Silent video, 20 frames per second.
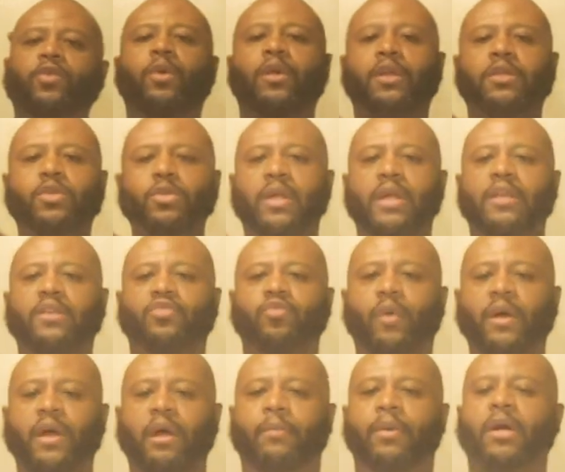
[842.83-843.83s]
you want to do that as
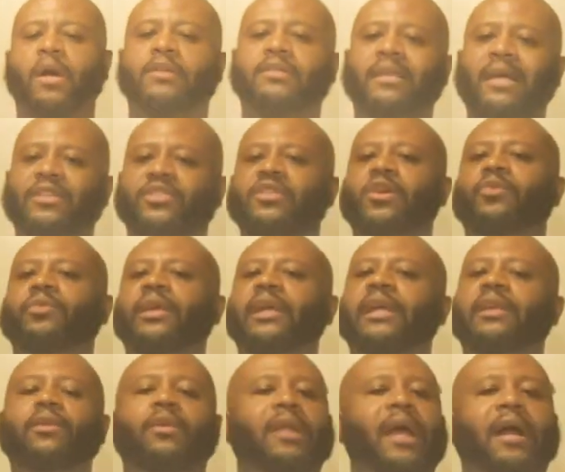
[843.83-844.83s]
well because there's no
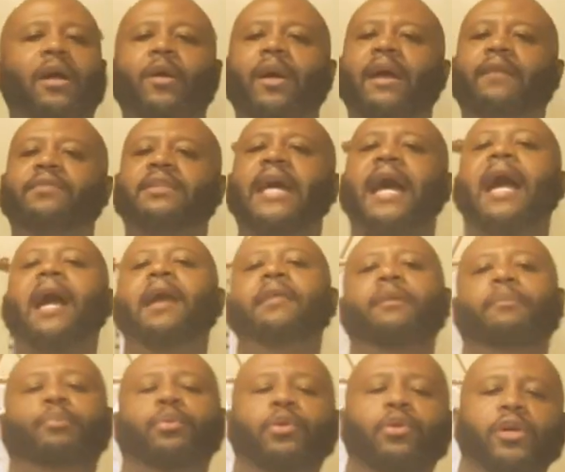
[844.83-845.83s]
need. You're not going to have time
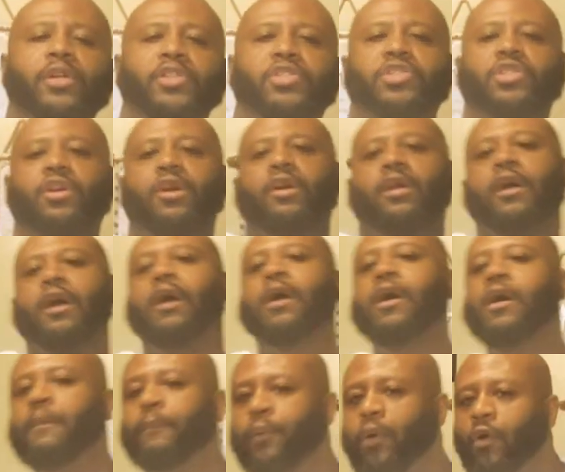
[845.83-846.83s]
to pull your shirt
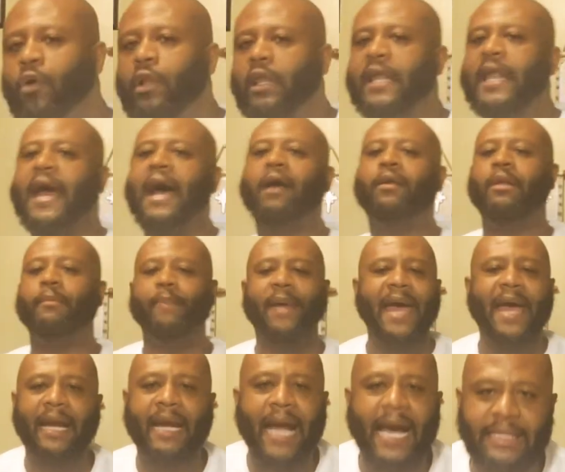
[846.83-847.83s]
up, pull it out. The
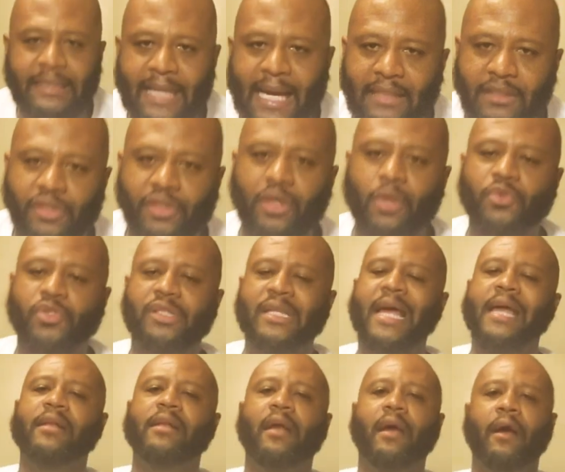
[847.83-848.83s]
bad guy's not just going to
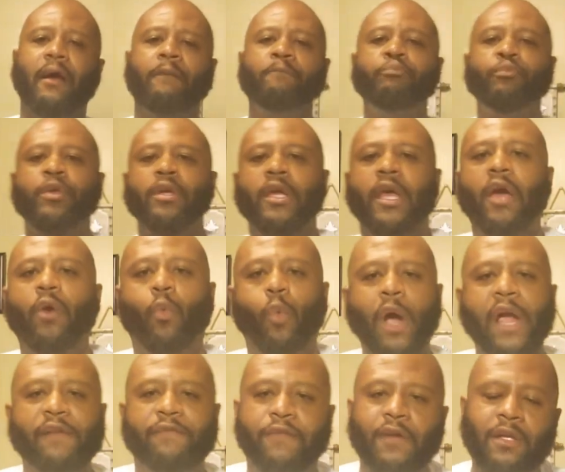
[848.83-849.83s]
stand there and
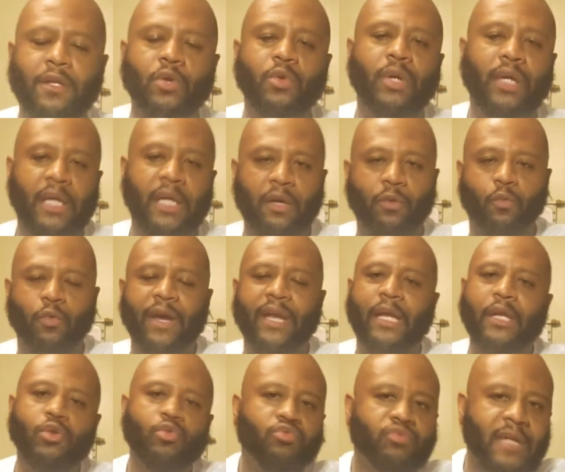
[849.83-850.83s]
wait for you to get
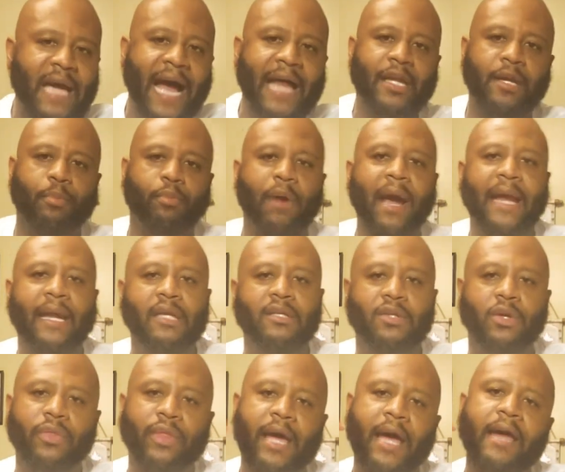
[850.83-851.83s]
ready. You got to practice
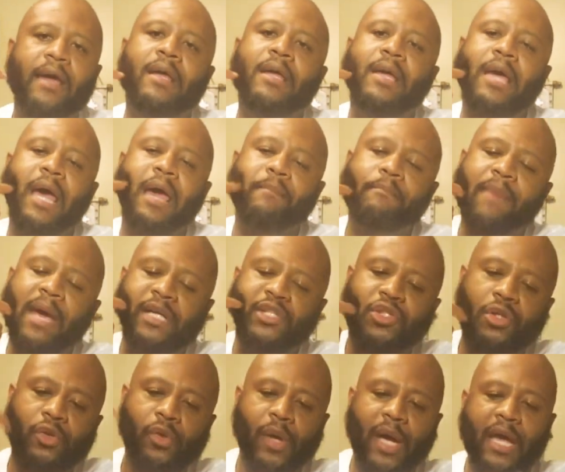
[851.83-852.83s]
on that and make
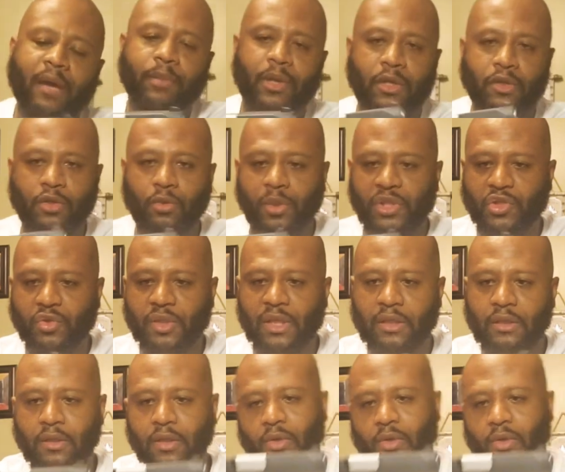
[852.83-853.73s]
sure you're able to do what you need